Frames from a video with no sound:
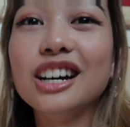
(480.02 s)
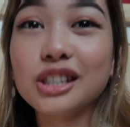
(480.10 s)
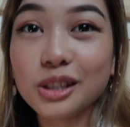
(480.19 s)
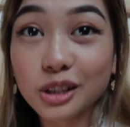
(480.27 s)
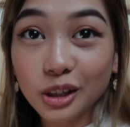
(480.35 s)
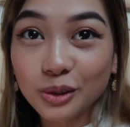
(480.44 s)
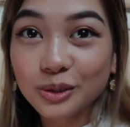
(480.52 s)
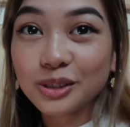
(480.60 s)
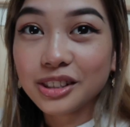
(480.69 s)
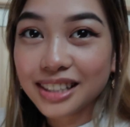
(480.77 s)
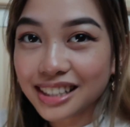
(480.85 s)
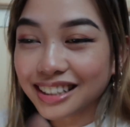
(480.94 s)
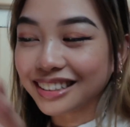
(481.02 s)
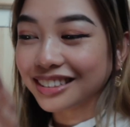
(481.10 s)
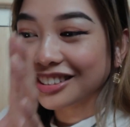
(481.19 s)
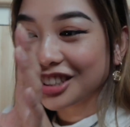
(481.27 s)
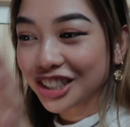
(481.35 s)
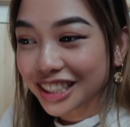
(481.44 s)

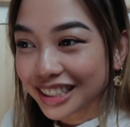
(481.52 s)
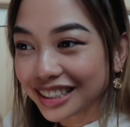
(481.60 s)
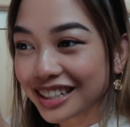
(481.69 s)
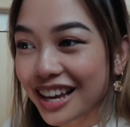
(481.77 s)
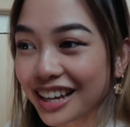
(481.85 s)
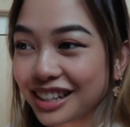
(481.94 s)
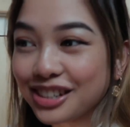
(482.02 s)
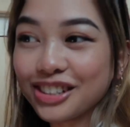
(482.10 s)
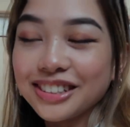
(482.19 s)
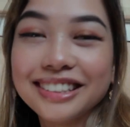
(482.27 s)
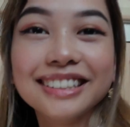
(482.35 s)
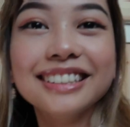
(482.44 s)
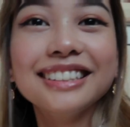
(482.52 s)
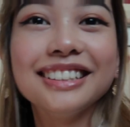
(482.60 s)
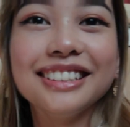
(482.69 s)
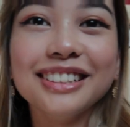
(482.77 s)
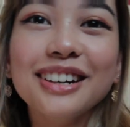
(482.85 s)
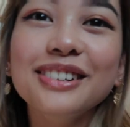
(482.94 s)
Association.
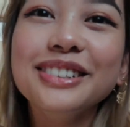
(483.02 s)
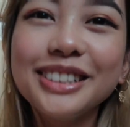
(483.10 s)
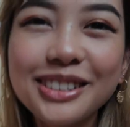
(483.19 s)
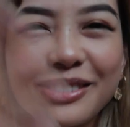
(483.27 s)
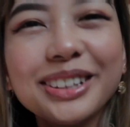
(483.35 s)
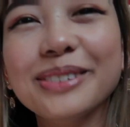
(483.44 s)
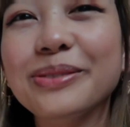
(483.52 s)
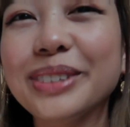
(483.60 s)
You know what I